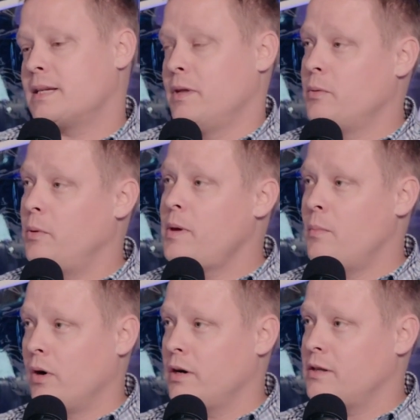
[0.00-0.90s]
And some of them will be
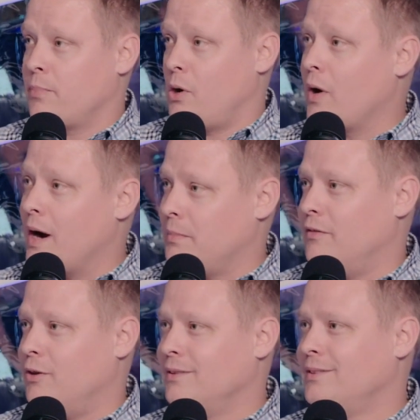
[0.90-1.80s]
more at the program
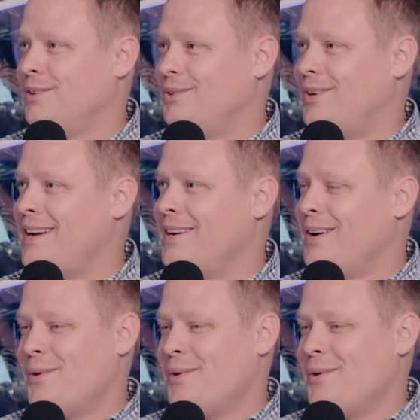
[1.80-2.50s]
level, right?